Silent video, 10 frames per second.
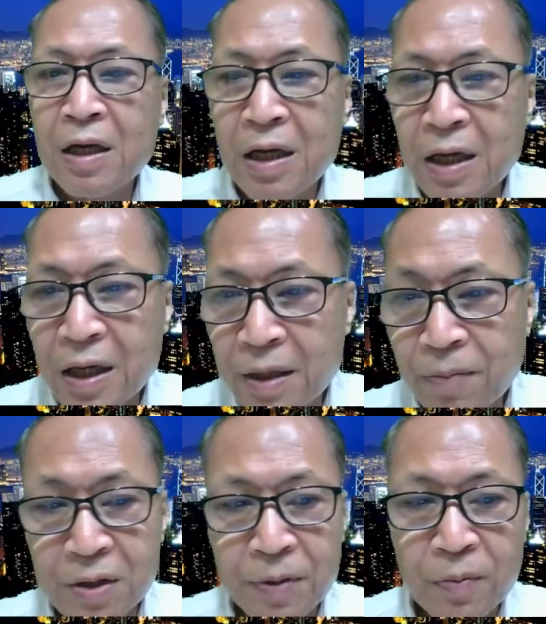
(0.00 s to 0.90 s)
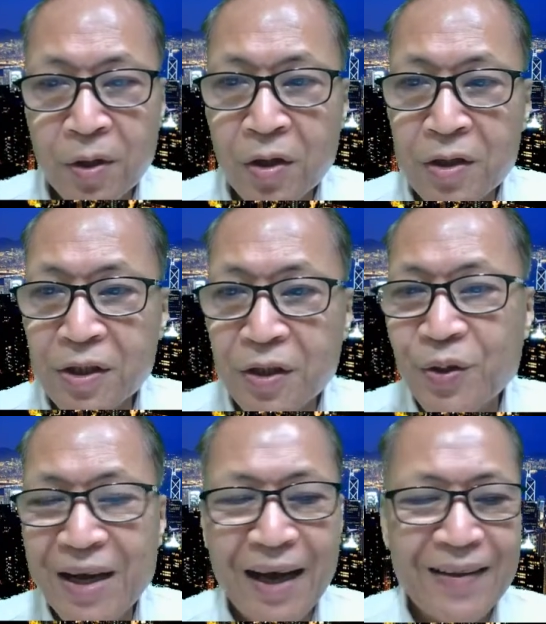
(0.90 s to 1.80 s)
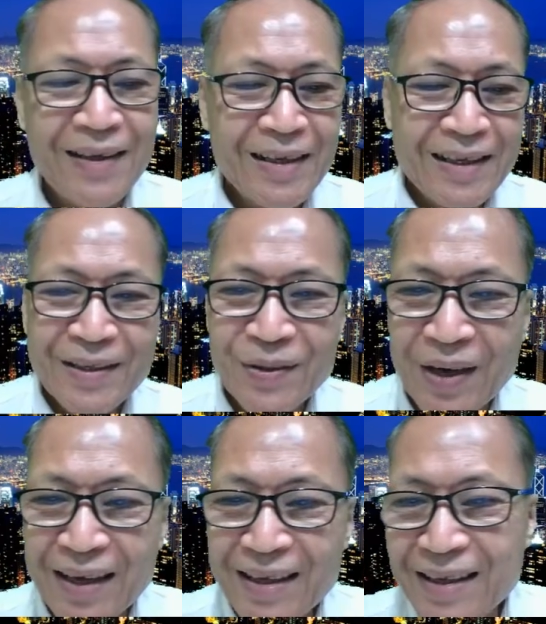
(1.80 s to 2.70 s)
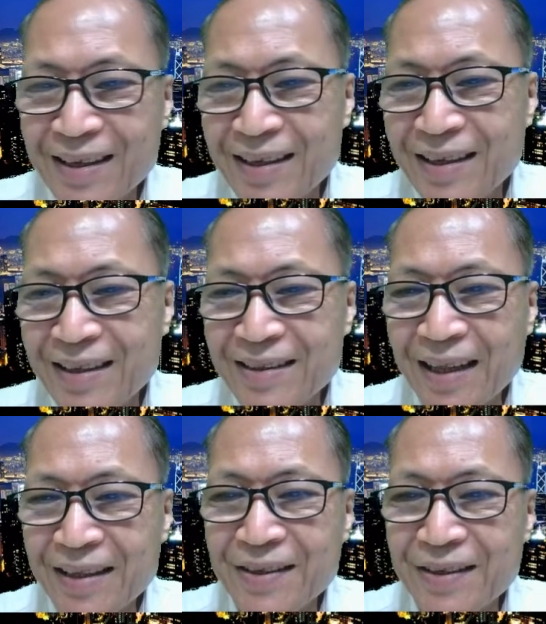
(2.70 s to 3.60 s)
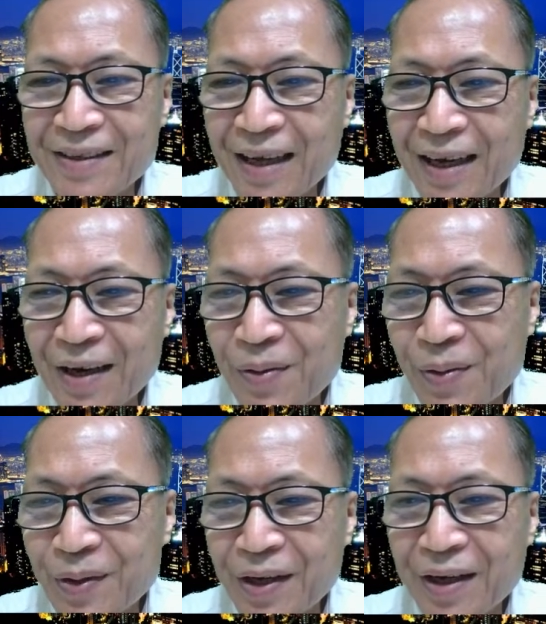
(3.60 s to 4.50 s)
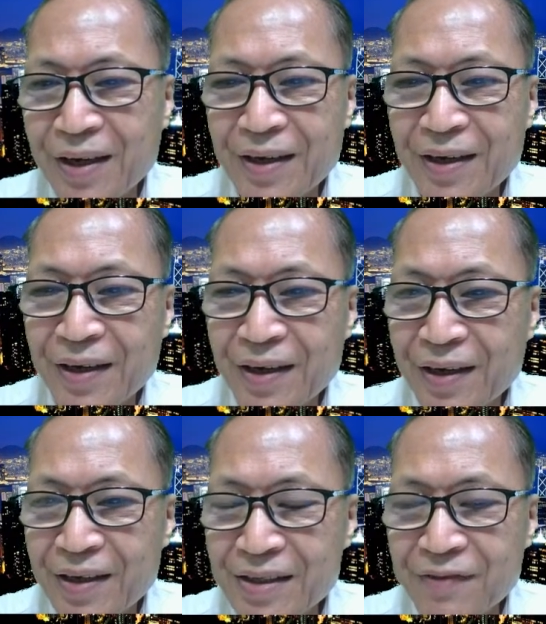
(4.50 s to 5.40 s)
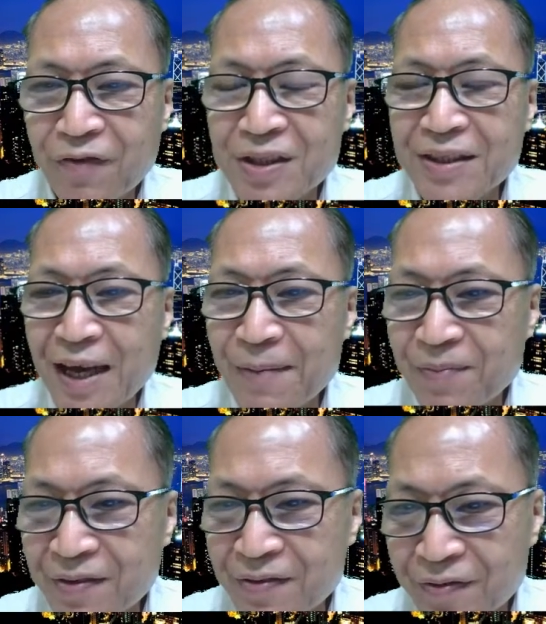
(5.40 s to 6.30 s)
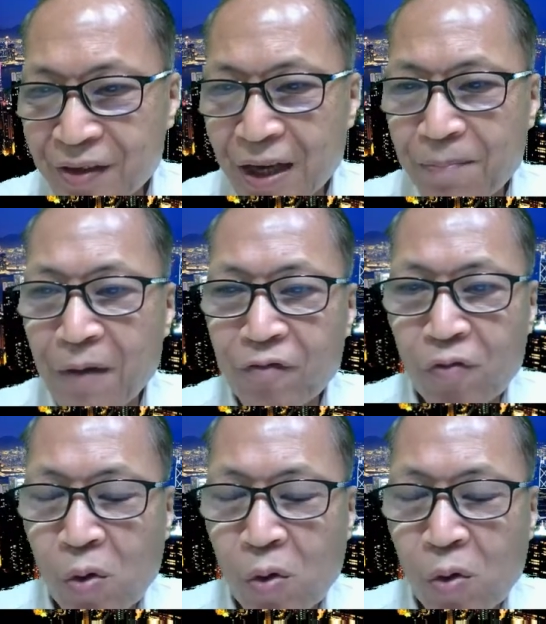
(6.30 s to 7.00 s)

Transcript: impossible, because you can't dig a hole on the floor slab for the upper floor.